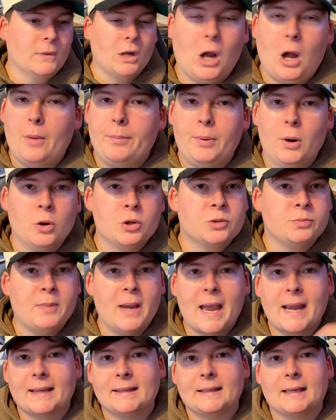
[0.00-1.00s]
I'll post
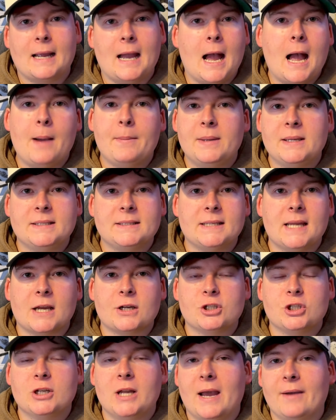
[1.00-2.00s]
back in the comment
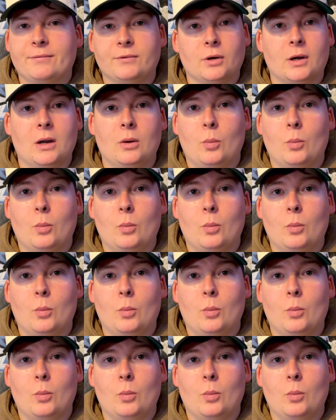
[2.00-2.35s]
section after